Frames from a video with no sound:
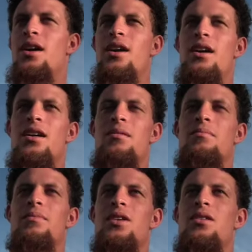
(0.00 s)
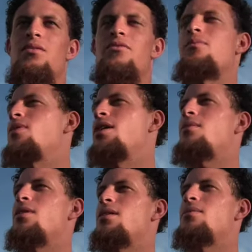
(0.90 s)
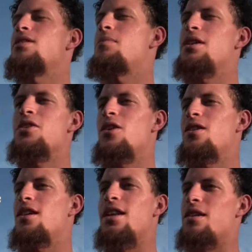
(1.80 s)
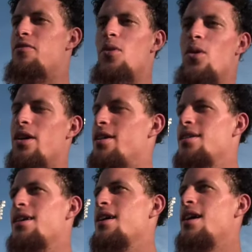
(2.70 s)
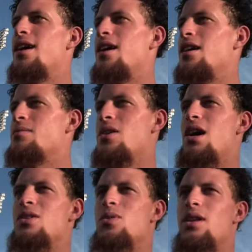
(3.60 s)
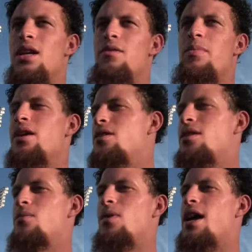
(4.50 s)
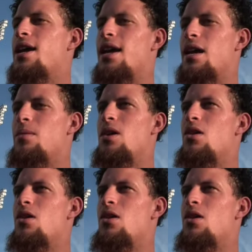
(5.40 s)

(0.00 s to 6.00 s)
You know, from when it's my turn to leave Florida, you know, I just want to leave it better than when I came.